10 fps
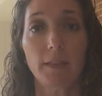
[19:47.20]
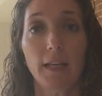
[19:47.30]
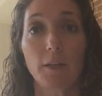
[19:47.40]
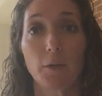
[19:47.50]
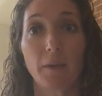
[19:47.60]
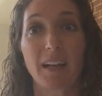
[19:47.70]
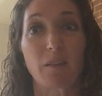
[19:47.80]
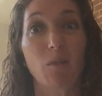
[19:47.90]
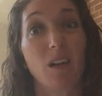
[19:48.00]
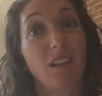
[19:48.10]
and you're like,
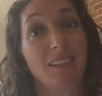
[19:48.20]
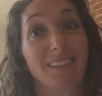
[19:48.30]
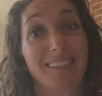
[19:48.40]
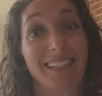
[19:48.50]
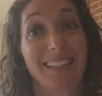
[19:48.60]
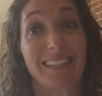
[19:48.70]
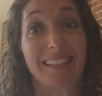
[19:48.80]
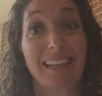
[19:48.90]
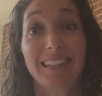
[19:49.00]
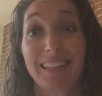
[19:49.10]
well, it
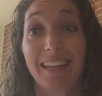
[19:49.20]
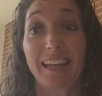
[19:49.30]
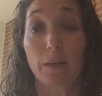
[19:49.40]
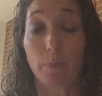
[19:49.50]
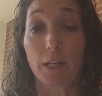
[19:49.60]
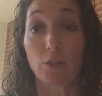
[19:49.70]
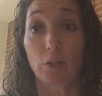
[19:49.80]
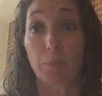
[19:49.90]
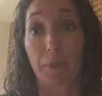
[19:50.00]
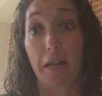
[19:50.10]
says they eat
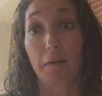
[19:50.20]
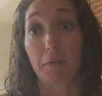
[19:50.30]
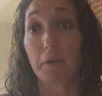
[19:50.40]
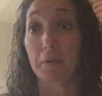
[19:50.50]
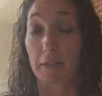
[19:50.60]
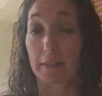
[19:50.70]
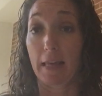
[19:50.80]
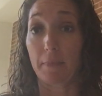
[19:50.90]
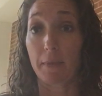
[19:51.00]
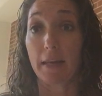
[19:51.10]
peaches, but I don't know. Does
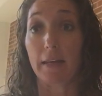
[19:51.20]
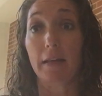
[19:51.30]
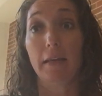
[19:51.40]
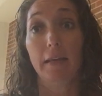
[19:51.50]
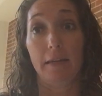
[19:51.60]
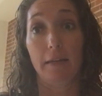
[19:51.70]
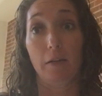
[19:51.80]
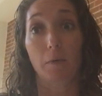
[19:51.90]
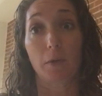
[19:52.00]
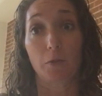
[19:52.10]
that mean,
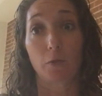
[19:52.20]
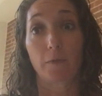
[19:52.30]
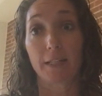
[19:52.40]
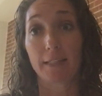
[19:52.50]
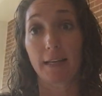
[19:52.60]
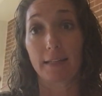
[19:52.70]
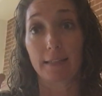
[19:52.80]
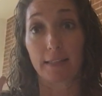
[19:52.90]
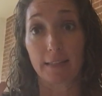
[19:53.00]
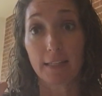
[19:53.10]
a serving size
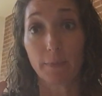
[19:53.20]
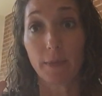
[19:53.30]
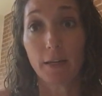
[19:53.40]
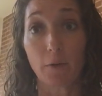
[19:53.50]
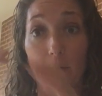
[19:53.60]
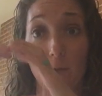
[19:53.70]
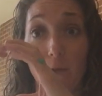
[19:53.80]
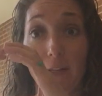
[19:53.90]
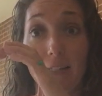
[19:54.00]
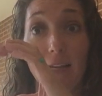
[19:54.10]
that's this big or a
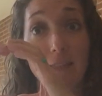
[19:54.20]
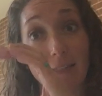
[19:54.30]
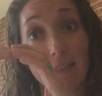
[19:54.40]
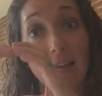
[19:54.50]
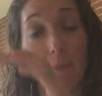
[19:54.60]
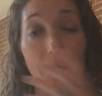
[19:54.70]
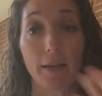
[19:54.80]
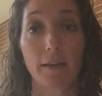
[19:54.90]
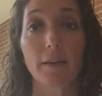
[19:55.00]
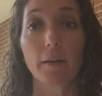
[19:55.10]
serving size that's that
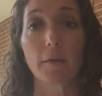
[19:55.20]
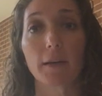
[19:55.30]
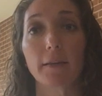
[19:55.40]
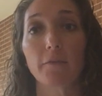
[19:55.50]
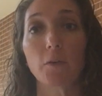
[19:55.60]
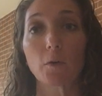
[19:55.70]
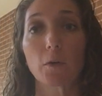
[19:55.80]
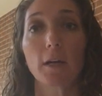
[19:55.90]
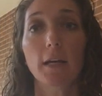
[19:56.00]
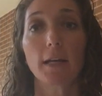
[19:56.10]
big, and if you're
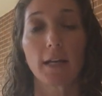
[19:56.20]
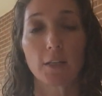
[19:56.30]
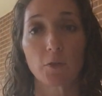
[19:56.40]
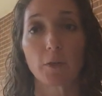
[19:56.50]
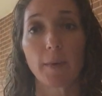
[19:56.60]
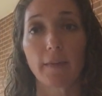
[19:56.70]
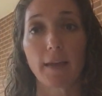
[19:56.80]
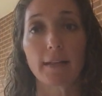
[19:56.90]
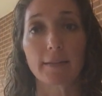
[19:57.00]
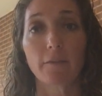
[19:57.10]
concerned about
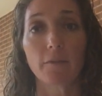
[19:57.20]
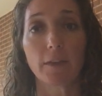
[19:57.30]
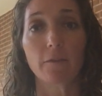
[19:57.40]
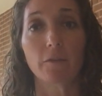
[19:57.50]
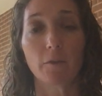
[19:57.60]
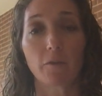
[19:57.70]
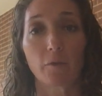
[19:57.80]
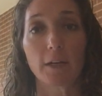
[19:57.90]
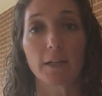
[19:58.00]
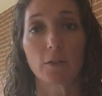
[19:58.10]
that, definitely feel
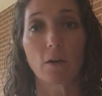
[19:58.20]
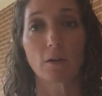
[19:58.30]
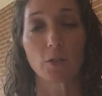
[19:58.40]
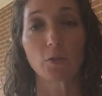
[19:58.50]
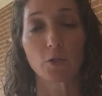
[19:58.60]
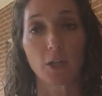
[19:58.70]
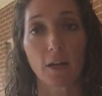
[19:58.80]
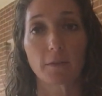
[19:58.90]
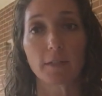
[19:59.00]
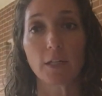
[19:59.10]
free to talk to your
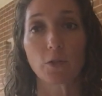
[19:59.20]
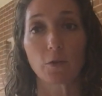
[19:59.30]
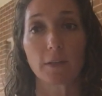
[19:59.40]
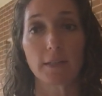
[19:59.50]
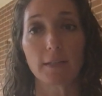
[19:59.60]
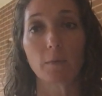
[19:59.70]
child's teacher and see